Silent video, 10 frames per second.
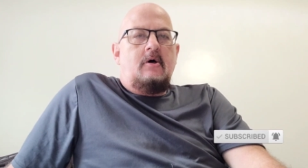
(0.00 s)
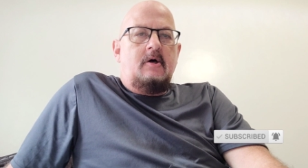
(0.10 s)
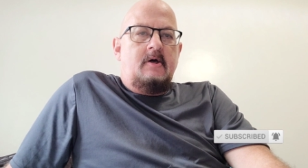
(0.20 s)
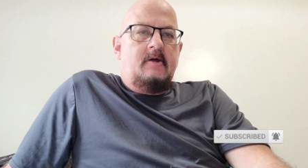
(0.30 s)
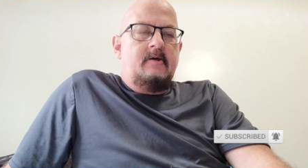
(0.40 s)

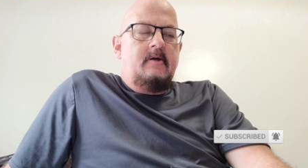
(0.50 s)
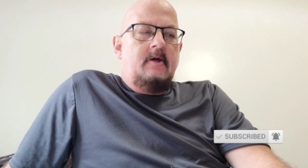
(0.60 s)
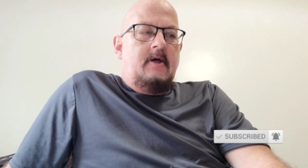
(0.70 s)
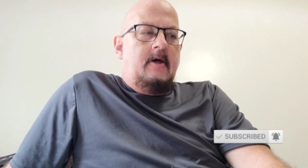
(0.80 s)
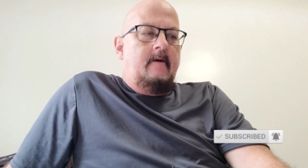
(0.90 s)
on
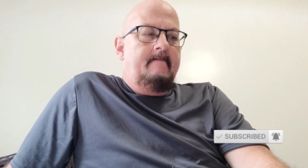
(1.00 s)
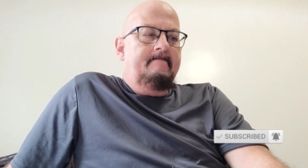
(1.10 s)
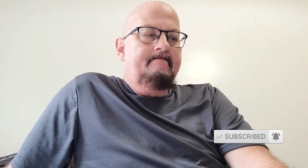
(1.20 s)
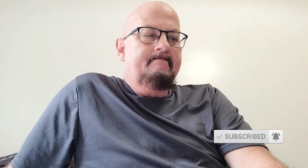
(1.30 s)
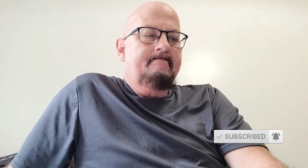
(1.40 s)
um,
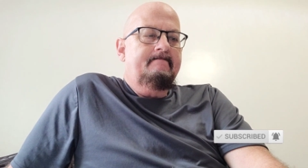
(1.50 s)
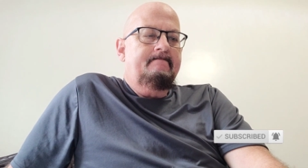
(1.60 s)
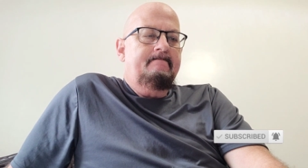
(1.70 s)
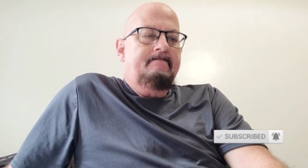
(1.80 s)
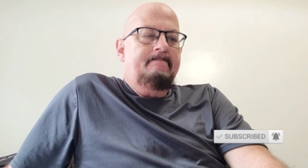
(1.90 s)

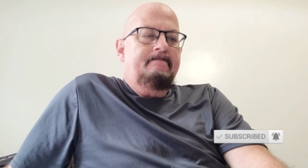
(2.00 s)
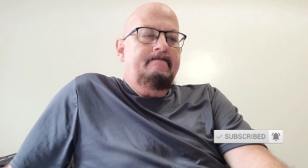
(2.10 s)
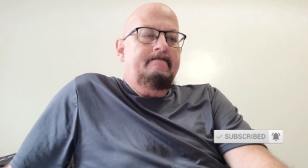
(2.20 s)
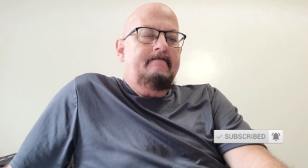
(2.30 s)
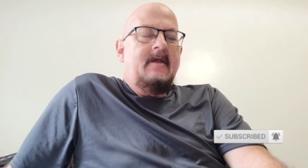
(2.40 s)

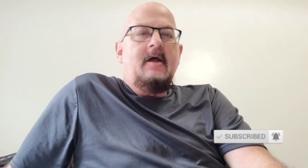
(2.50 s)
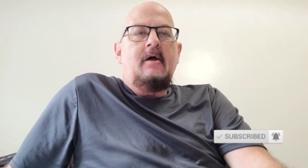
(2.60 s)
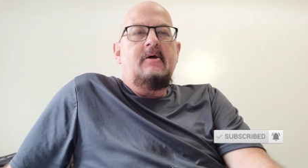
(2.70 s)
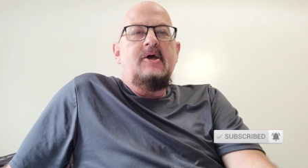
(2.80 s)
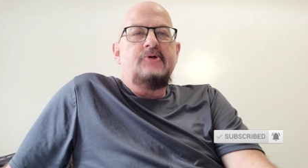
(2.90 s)

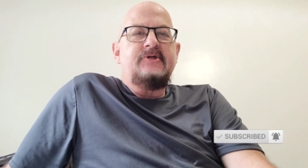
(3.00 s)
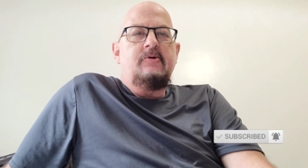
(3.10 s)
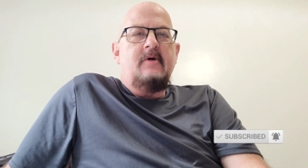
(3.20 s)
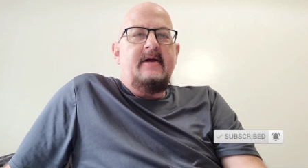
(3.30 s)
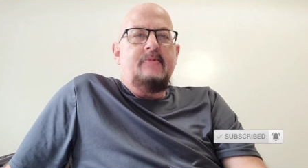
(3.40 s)
how Kelsey
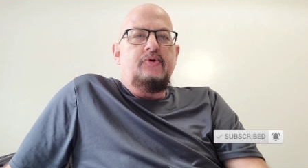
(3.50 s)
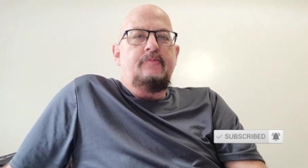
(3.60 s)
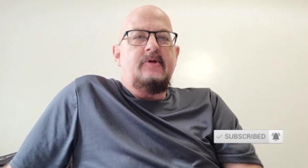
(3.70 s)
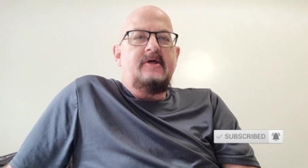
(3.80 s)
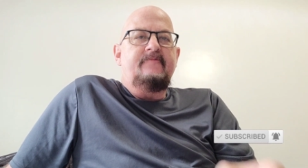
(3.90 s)
Grammer,
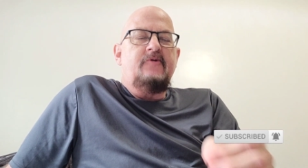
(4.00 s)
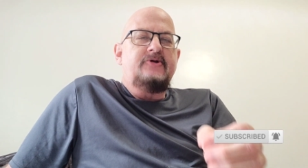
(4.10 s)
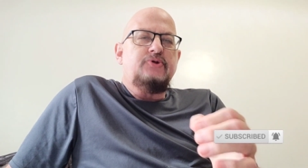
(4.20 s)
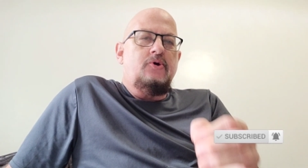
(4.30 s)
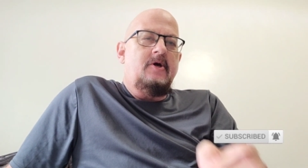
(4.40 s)
who played
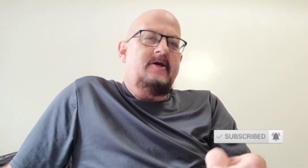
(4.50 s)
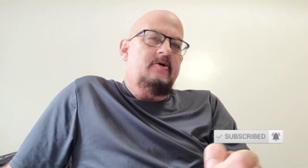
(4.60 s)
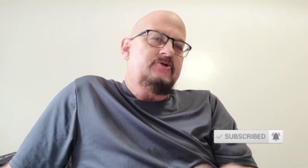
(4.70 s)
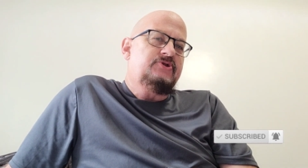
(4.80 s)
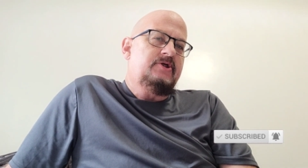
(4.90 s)
Frasier Crane
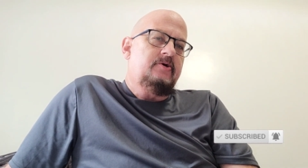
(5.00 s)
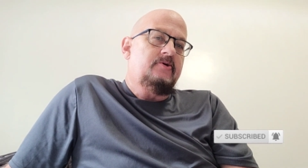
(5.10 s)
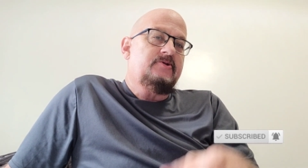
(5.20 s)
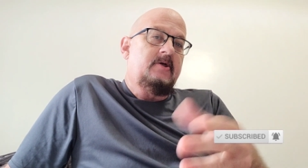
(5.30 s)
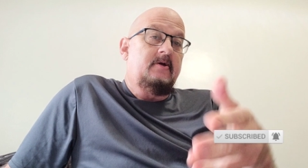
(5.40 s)
on
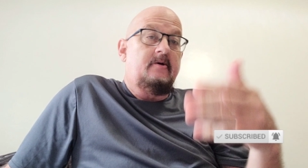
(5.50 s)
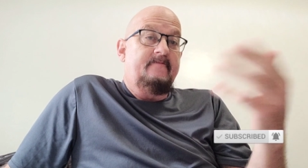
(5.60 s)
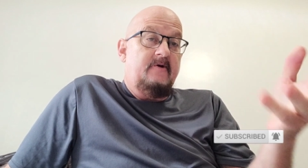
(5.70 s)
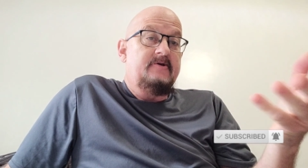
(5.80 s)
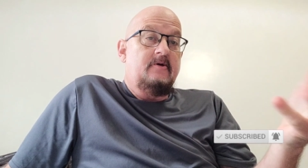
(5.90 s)
Cheers and
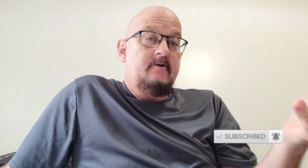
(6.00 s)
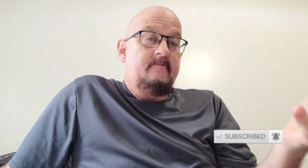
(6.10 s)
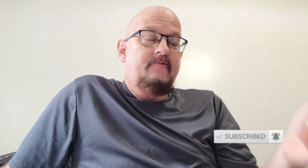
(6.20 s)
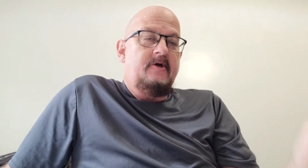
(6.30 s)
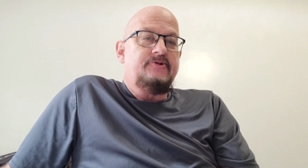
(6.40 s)
on,
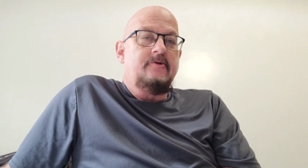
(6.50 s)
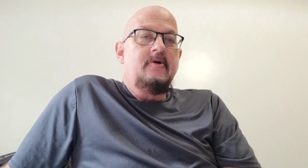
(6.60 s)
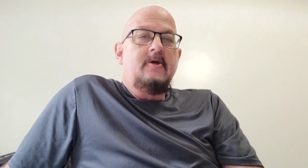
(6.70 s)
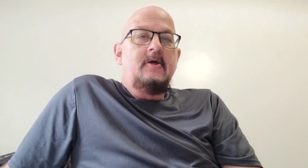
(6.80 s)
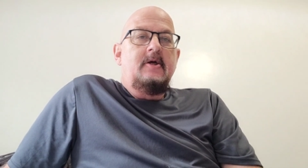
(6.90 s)
on Frasier,
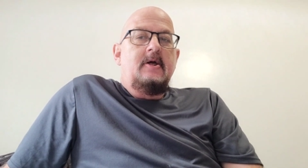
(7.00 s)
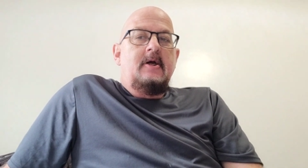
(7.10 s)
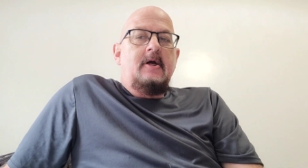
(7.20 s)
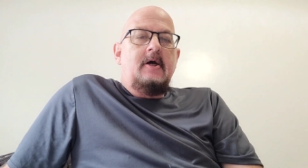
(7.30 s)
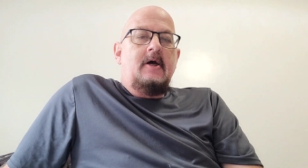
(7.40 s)

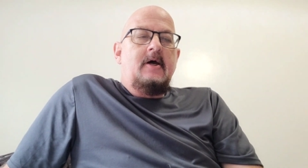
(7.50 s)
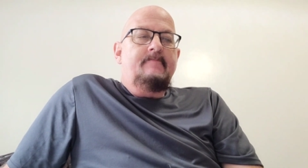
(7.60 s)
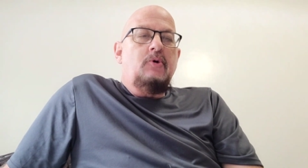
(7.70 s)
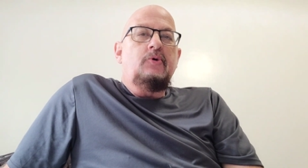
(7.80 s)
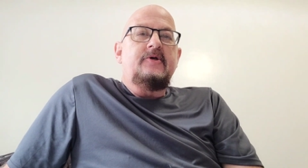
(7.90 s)
uh,
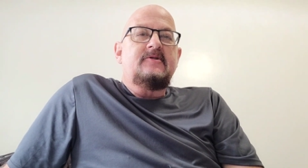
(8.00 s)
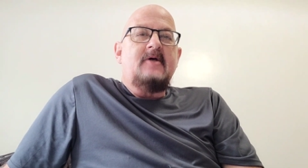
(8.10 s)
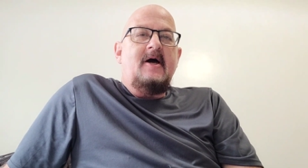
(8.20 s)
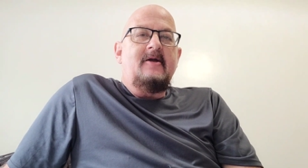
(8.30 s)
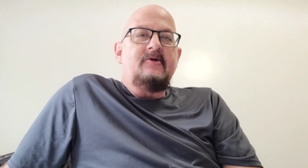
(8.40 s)
broke his
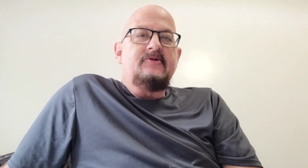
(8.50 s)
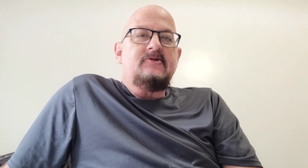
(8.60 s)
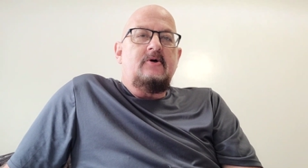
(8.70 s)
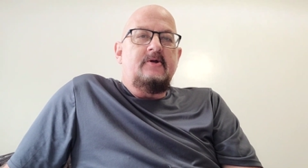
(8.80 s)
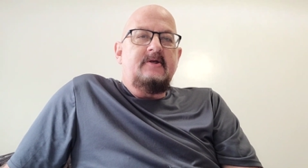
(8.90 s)

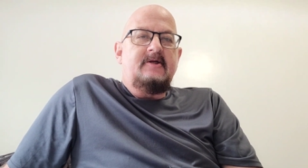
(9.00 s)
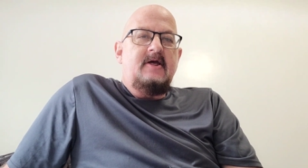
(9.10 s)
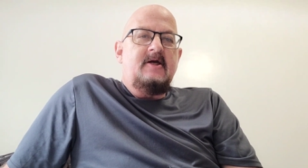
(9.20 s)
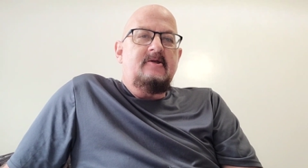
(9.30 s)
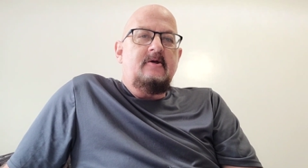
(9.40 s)
silence on the
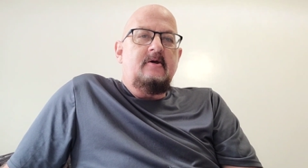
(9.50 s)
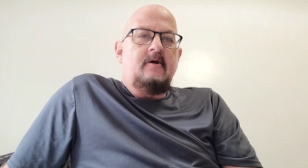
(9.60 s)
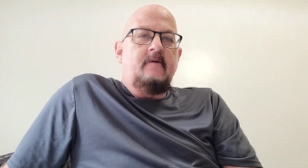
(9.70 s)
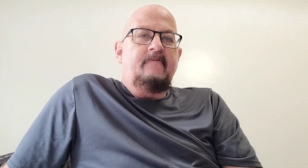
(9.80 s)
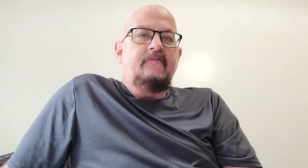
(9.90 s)
death
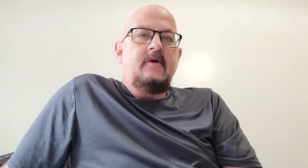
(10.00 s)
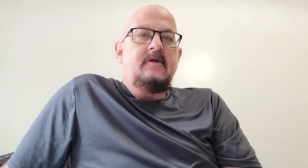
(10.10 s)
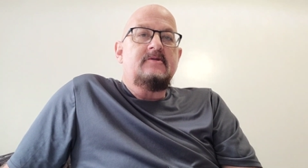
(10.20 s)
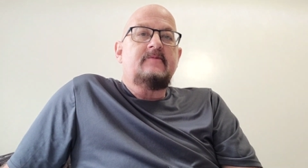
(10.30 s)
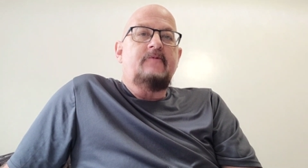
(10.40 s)
of
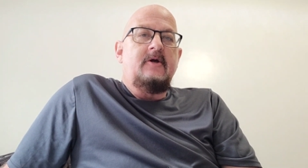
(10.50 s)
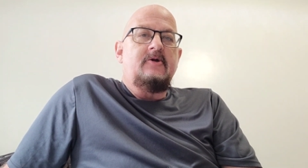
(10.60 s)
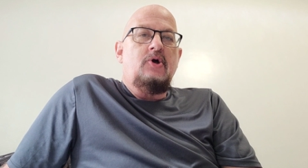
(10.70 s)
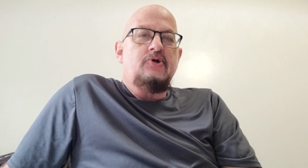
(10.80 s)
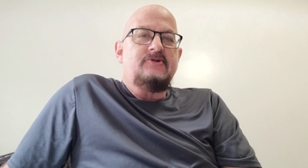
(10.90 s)
his
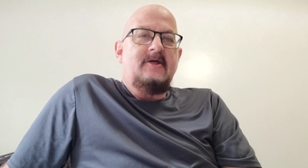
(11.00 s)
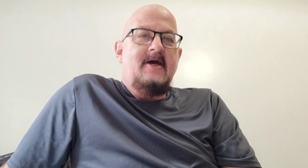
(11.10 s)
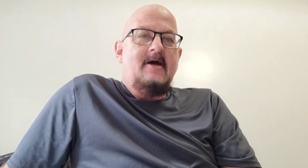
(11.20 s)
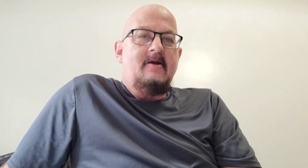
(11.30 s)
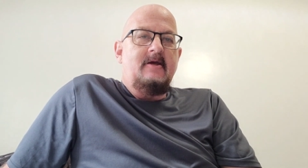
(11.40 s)
friend Kirstie
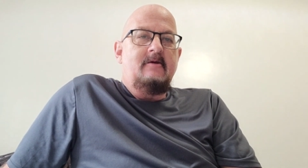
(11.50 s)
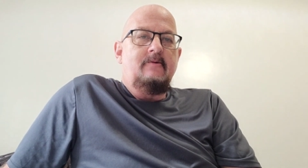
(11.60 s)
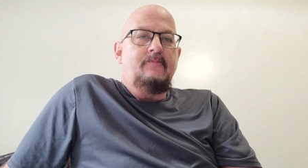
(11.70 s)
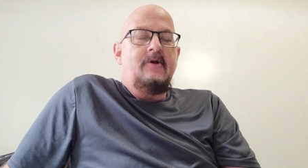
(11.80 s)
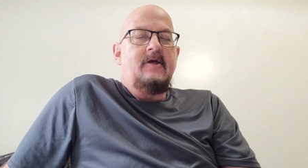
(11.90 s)
Alley,
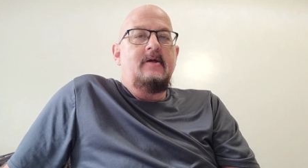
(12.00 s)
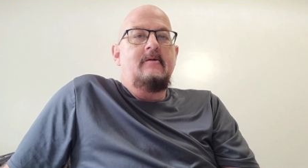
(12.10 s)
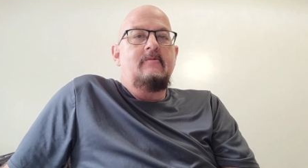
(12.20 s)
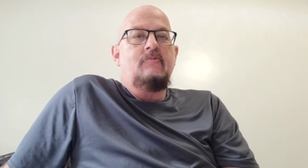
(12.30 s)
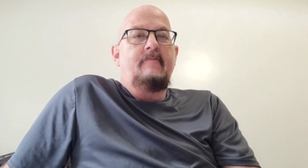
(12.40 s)
who played
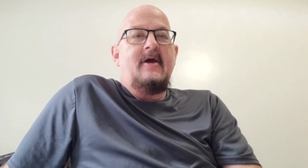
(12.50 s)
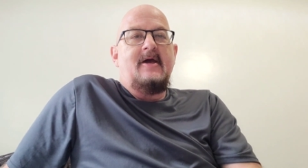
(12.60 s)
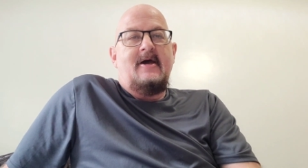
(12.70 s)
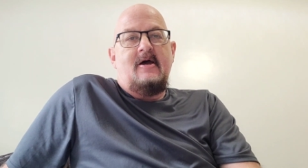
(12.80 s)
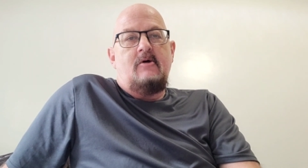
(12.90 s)

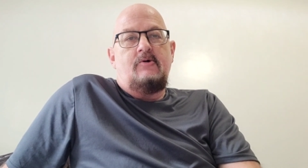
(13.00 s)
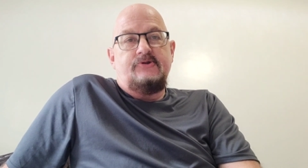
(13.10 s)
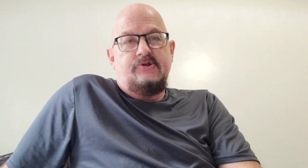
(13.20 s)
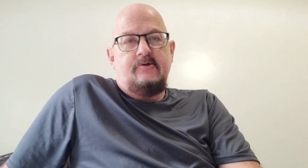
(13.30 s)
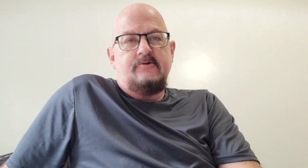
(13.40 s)
Rebecca Howe
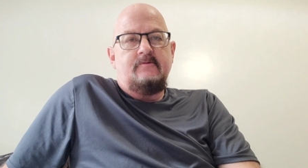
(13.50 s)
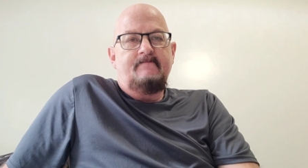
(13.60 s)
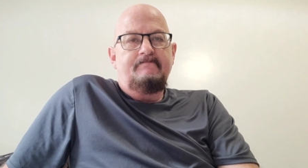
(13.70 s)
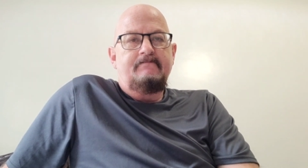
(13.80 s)
on Cheers.